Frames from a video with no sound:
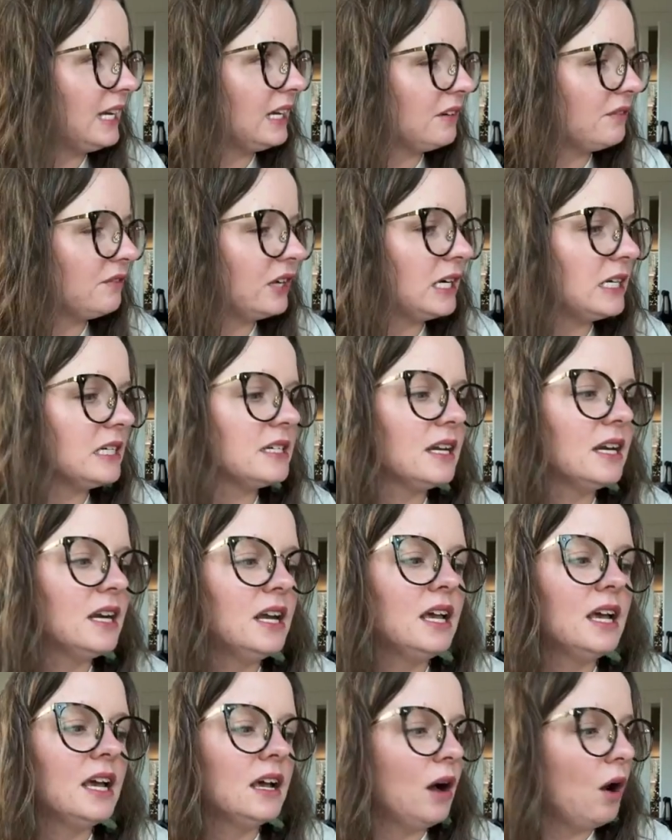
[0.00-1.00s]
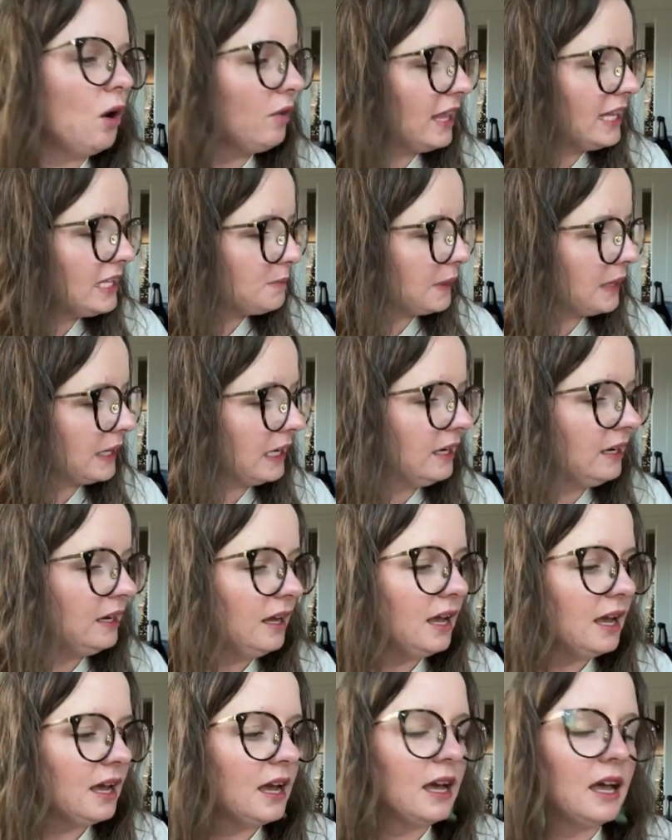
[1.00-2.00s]
Canadian friend. oh, that's
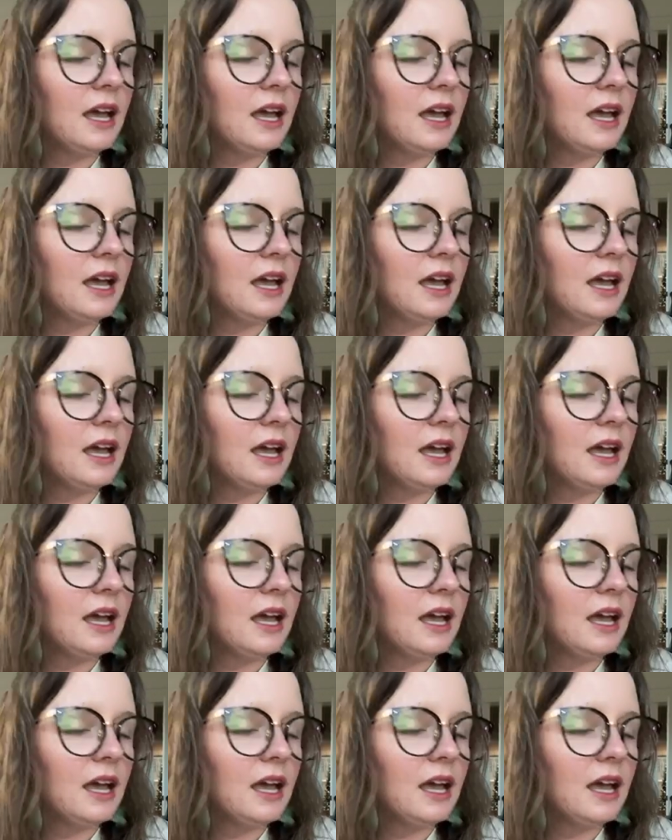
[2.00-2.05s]
pretty,